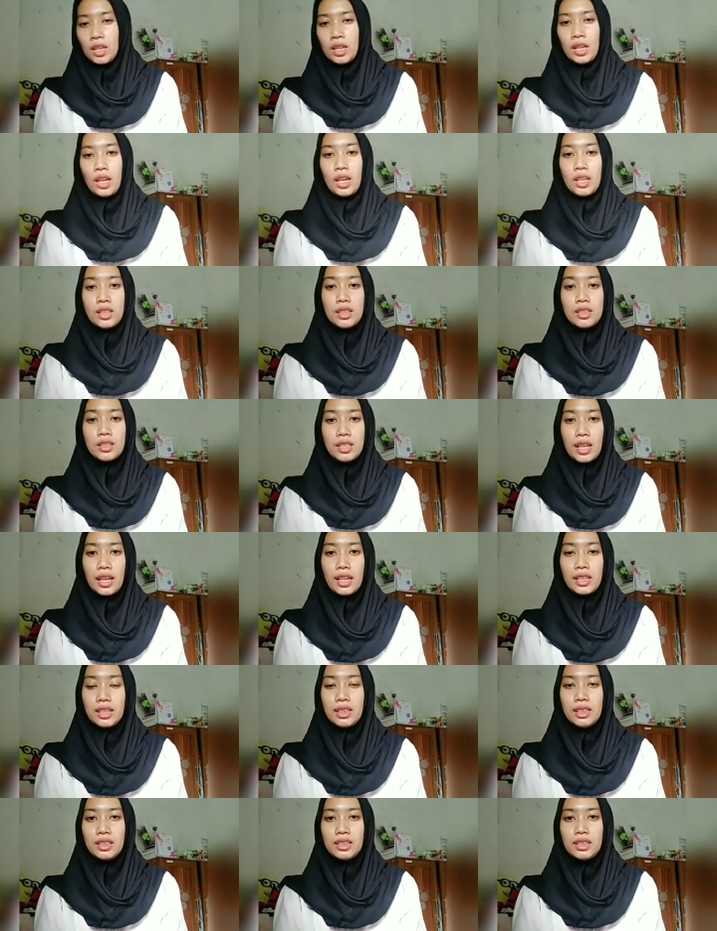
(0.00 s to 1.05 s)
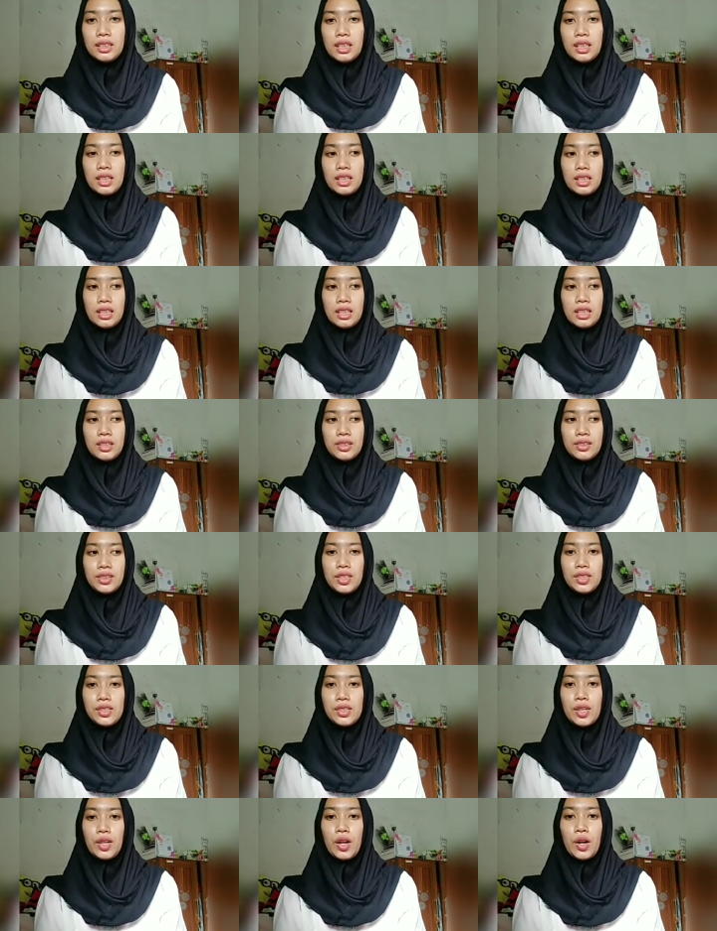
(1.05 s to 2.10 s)
And the second,
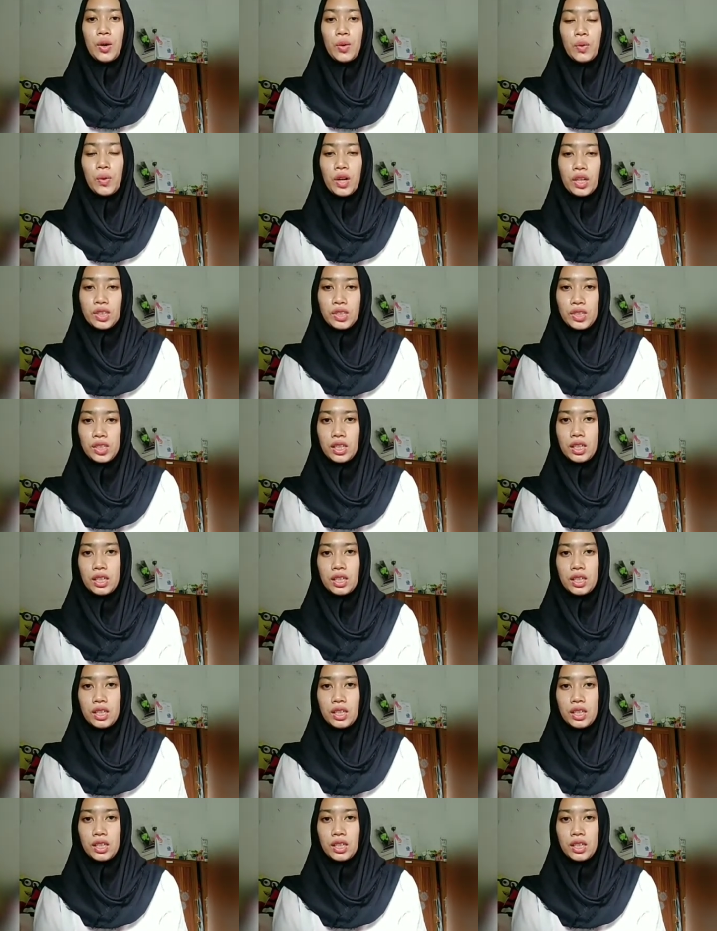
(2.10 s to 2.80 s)
researcher watch